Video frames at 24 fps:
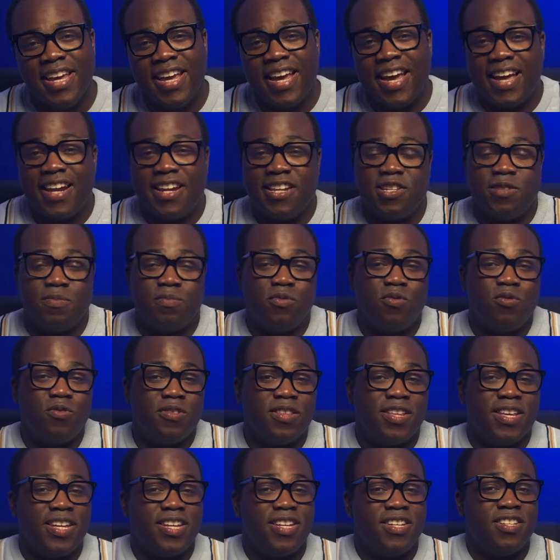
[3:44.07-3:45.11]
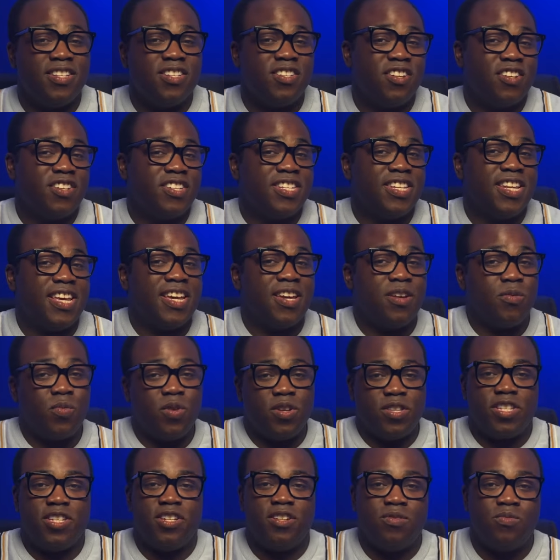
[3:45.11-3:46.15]
and it's more than just
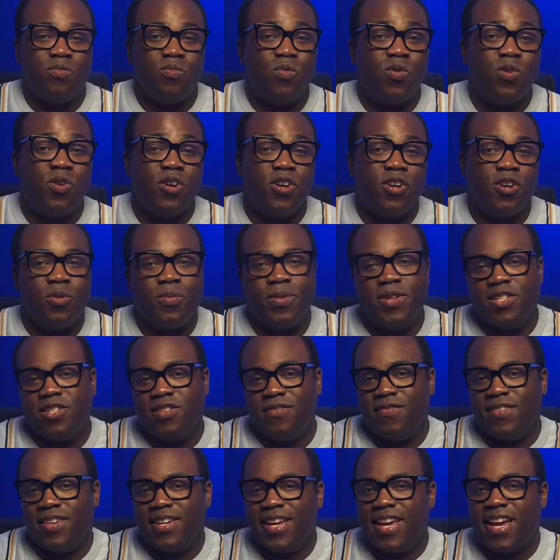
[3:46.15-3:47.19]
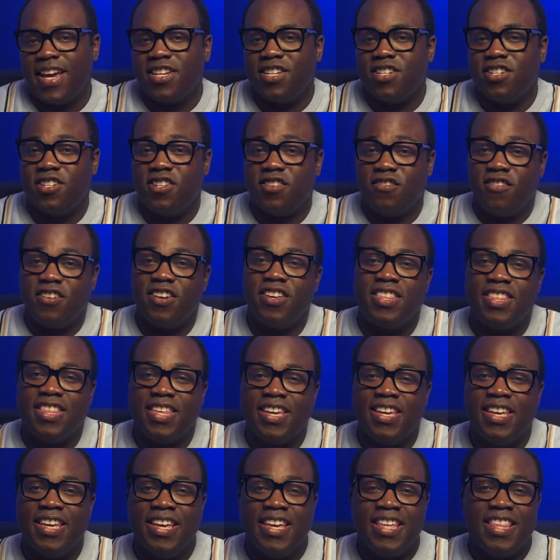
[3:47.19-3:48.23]
once in a while when something catches your eye
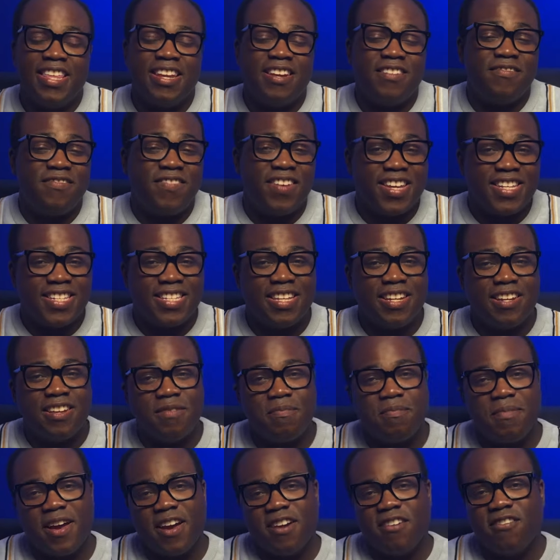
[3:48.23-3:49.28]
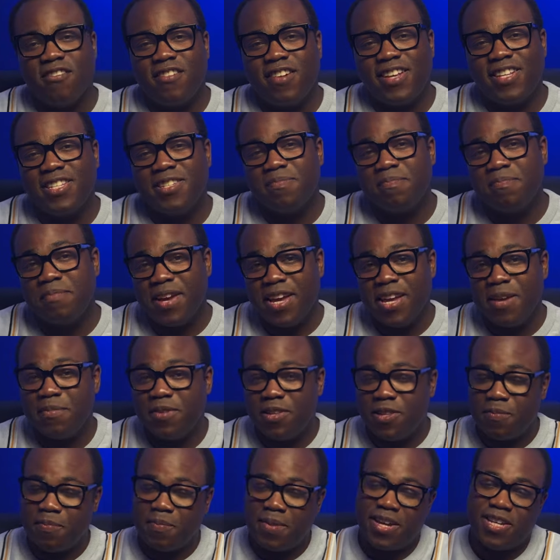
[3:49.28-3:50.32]
thing, then investing in a macro lens may be
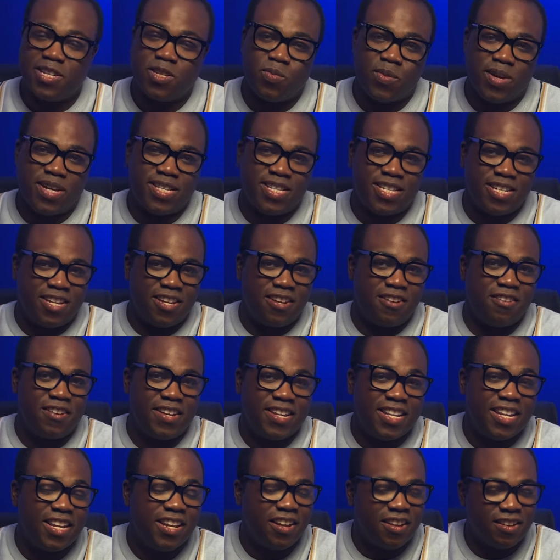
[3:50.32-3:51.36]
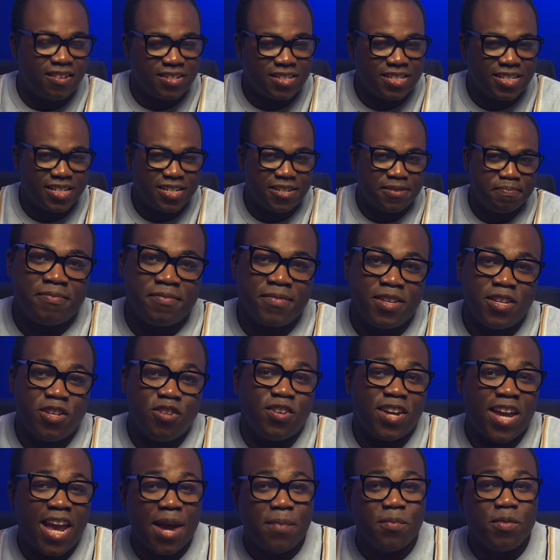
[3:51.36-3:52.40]
the best way to go in the long term. Your
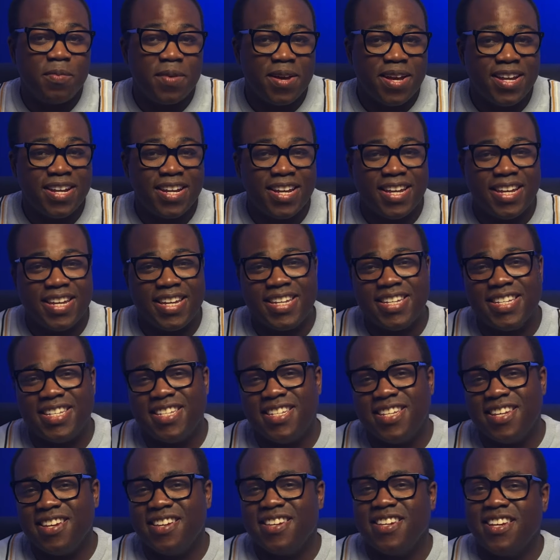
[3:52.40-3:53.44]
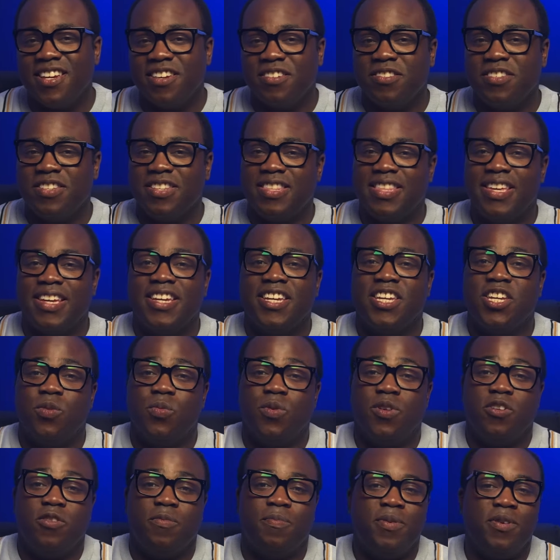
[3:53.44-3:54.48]
camera bag is certainly going to thank you
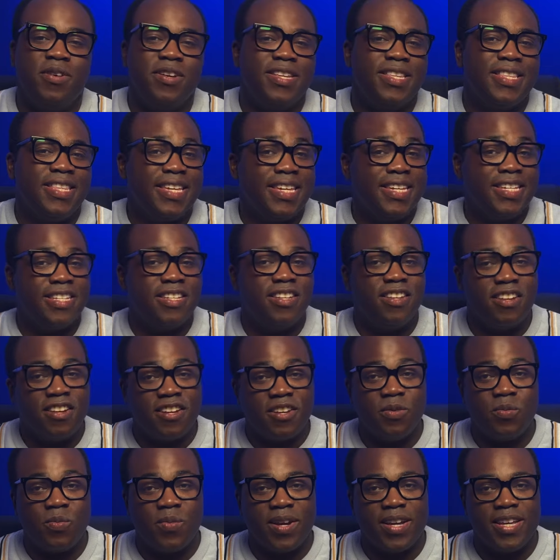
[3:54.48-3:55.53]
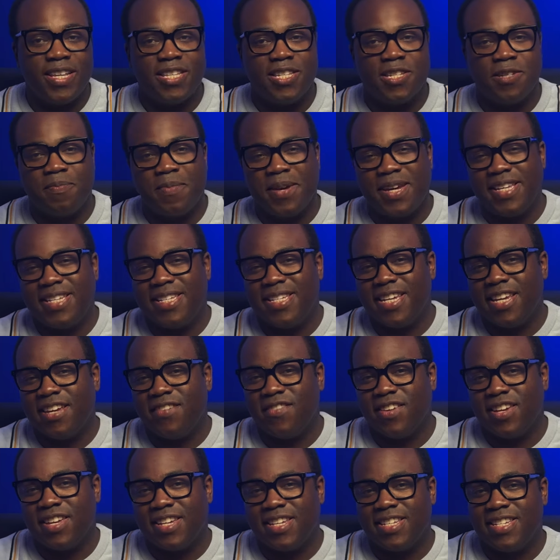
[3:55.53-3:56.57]
when you're putting these lightweight,
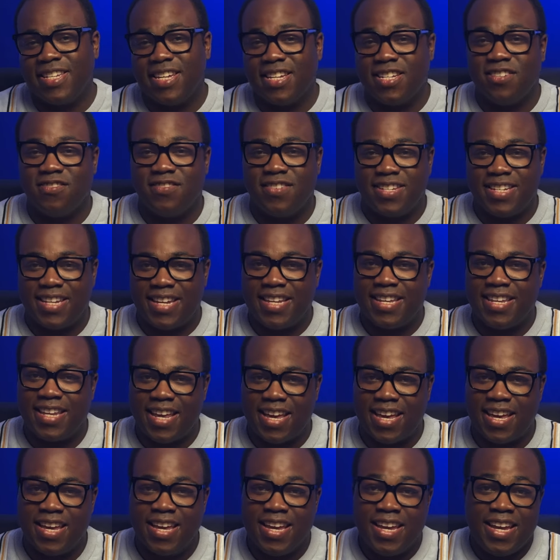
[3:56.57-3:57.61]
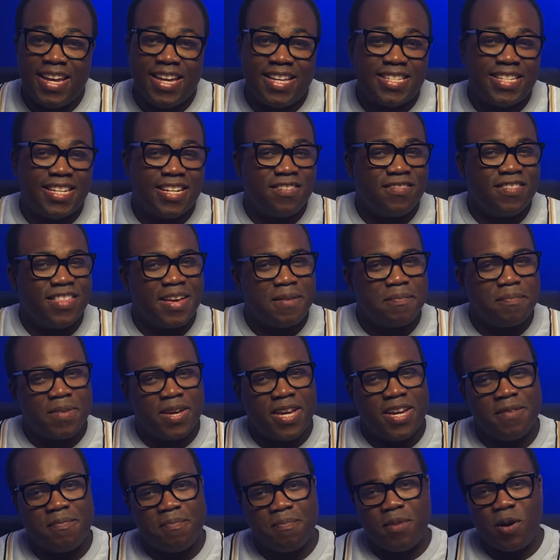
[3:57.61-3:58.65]
space-saving accessories in there instead of that
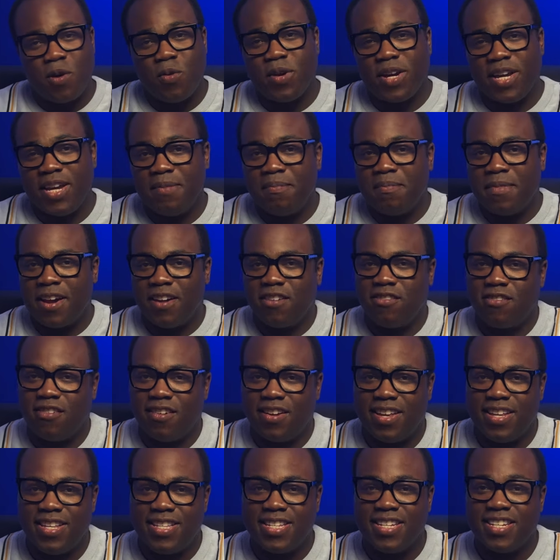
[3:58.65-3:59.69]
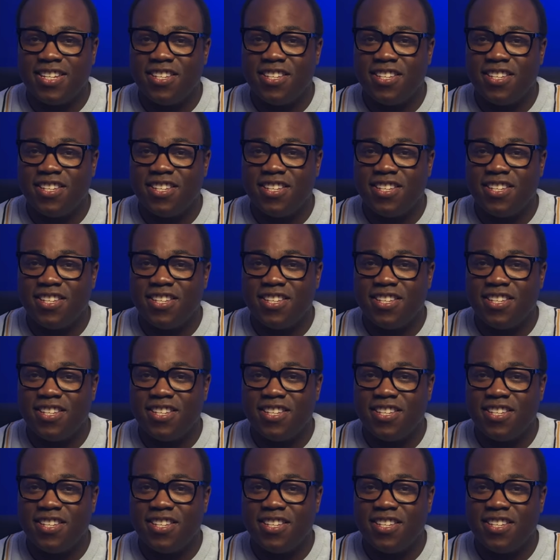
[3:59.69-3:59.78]
big, bulky macro lens. And